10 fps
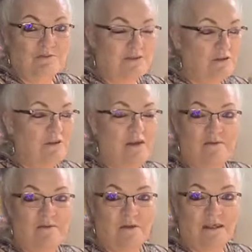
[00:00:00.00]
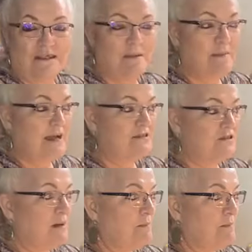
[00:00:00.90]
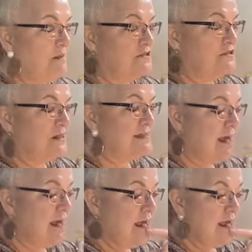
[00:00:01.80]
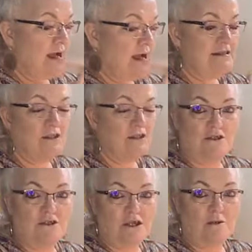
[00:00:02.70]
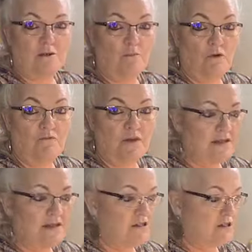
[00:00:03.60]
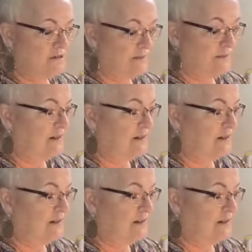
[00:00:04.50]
left before I could get back to you. I apologize. I need to learn how to move faster.